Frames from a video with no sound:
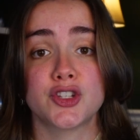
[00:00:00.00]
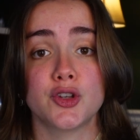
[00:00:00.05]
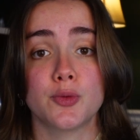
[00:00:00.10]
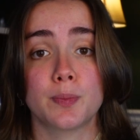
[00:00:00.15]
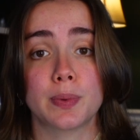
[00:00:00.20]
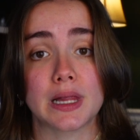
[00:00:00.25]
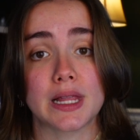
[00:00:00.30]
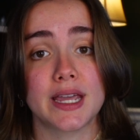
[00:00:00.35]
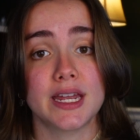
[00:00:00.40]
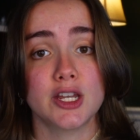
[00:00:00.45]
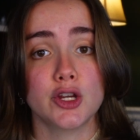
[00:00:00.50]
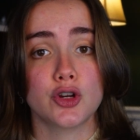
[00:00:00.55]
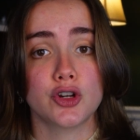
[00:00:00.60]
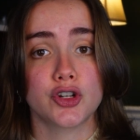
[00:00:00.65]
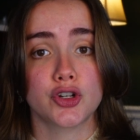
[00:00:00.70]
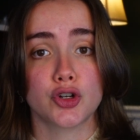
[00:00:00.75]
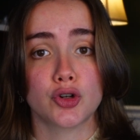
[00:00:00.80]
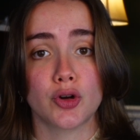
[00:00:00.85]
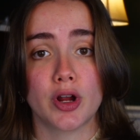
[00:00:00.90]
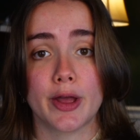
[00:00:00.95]
to plan your
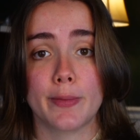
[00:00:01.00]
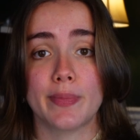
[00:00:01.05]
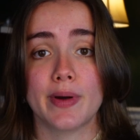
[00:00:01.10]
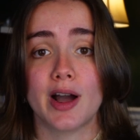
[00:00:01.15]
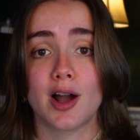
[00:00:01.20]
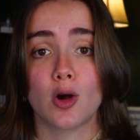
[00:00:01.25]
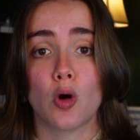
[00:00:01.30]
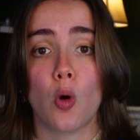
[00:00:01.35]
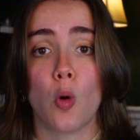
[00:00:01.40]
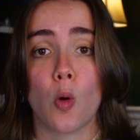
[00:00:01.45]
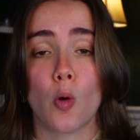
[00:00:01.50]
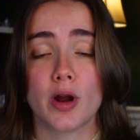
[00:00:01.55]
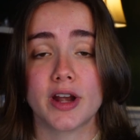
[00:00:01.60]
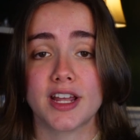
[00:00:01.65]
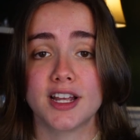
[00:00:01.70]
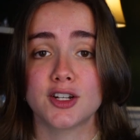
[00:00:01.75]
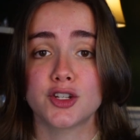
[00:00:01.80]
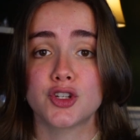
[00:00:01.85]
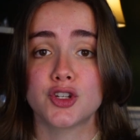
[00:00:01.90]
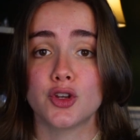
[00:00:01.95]
trip
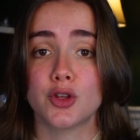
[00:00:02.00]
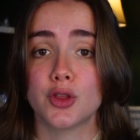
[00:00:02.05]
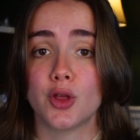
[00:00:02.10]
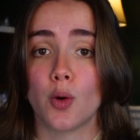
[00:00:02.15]
according to